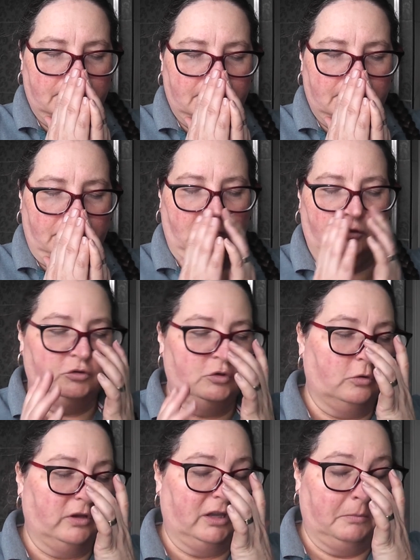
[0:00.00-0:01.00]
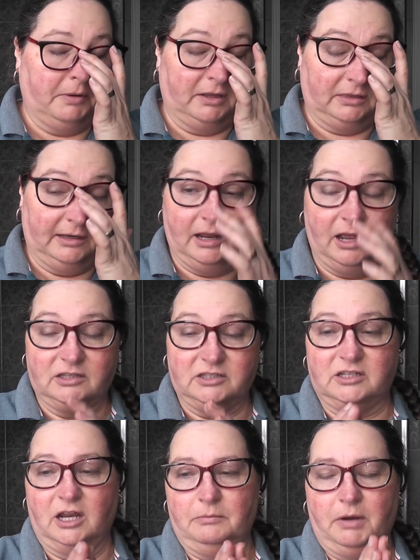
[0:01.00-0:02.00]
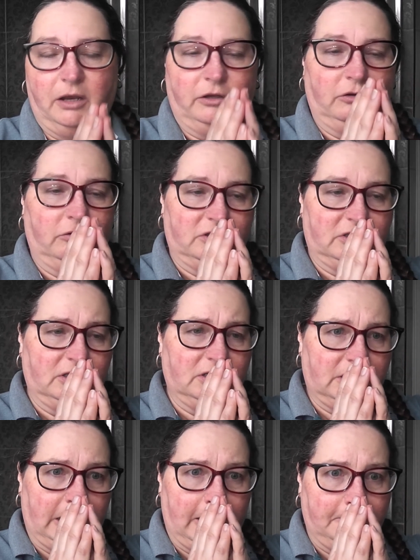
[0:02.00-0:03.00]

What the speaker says: I'm not talking about the last time I used this.